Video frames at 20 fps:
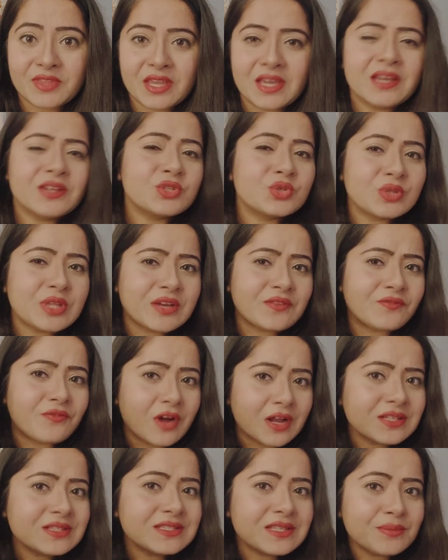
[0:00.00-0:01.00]
So that
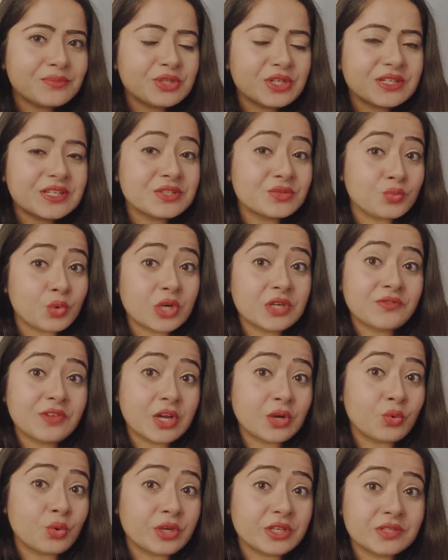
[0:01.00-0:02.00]
one subject is what we
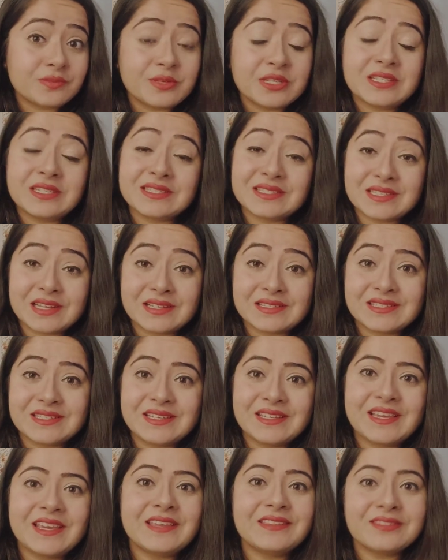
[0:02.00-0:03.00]
are going to be
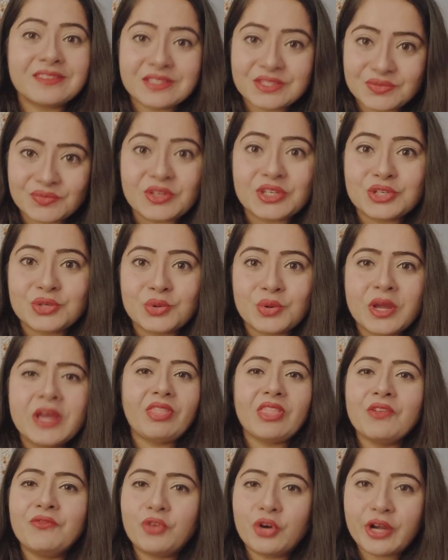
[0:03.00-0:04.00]
discussing in this video.
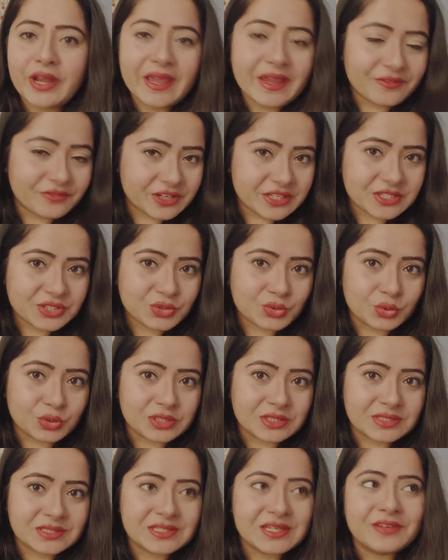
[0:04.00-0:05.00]
For every
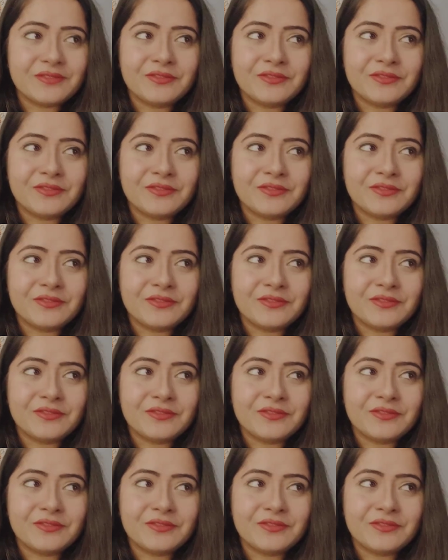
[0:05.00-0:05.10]
student,